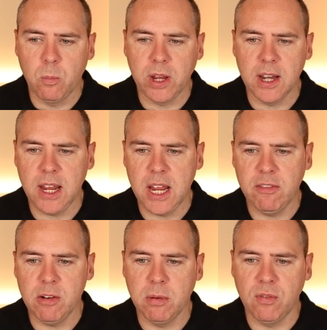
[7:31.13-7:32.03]
We can
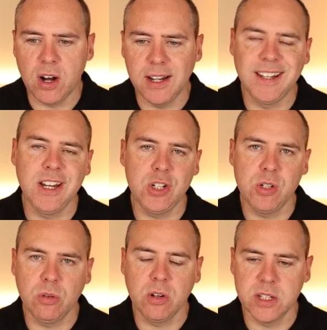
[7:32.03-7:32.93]
even provide
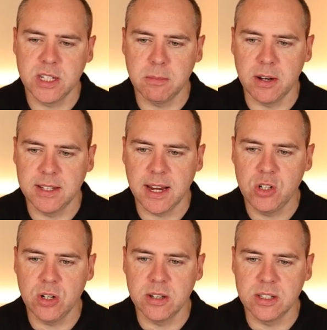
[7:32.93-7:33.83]
additional
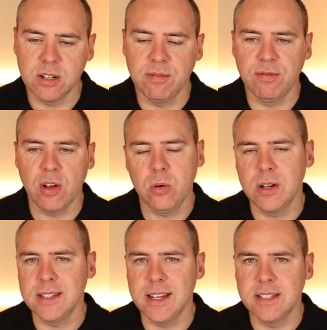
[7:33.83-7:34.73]
customizations to
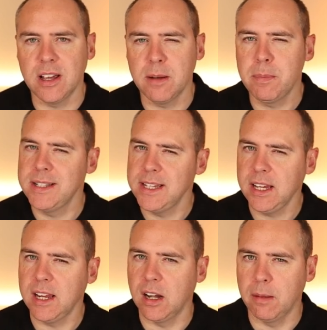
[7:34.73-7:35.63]
focus this on a
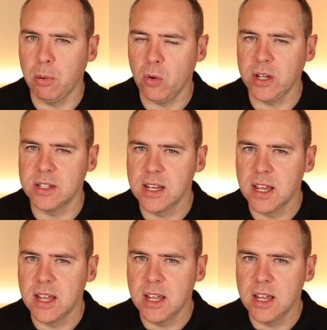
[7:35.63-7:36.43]
particular point,